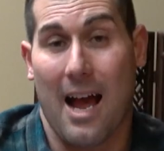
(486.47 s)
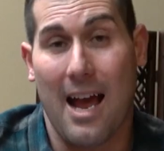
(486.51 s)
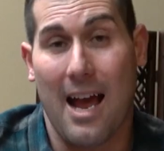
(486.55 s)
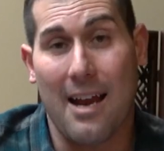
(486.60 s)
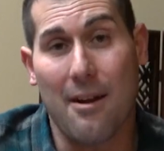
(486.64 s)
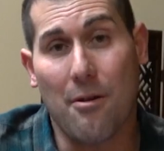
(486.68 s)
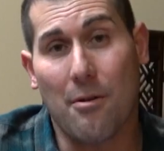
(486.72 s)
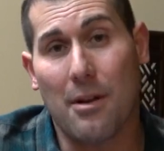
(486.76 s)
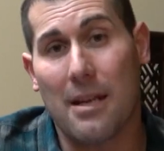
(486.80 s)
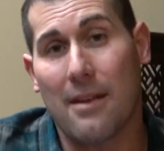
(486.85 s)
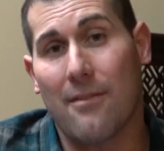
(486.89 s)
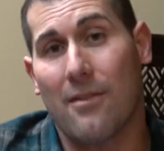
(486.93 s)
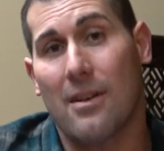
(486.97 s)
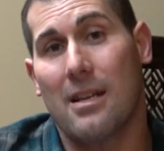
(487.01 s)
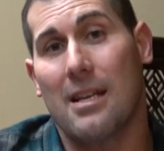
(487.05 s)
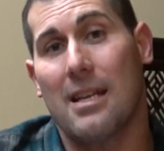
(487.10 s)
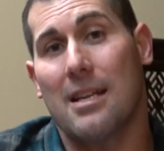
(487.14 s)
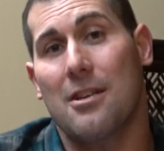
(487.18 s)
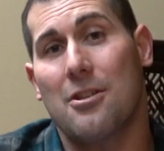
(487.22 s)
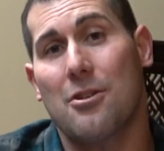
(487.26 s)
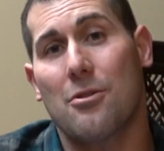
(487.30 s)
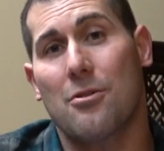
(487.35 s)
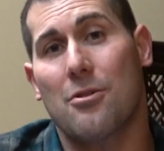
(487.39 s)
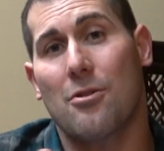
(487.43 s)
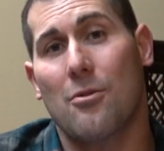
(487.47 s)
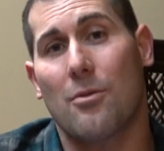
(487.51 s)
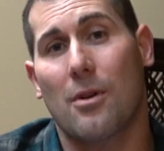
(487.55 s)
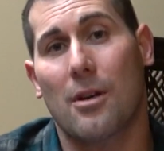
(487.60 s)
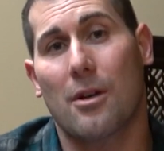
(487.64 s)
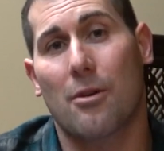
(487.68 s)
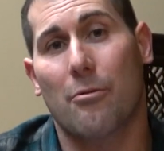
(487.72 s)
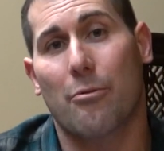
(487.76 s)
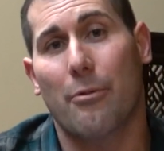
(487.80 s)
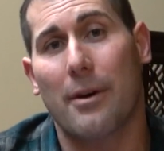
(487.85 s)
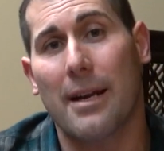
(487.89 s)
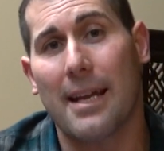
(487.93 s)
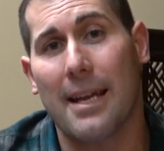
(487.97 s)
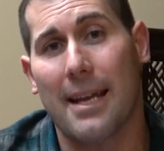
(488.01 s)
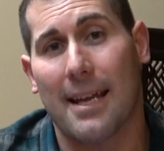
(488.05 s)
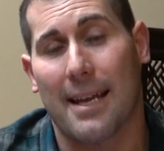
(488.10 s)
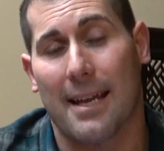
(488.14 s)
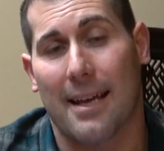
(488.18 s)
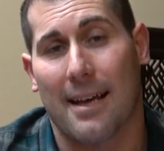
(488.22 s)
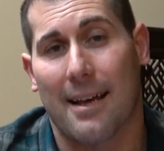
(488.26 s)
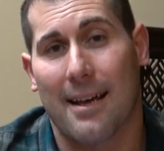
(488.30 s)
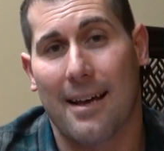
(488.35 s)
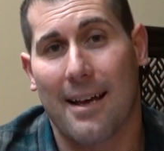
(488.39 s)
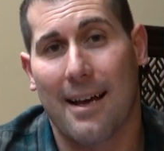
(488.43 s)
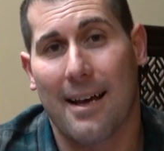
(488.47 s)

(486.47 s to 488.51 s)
I don't even need you to agree.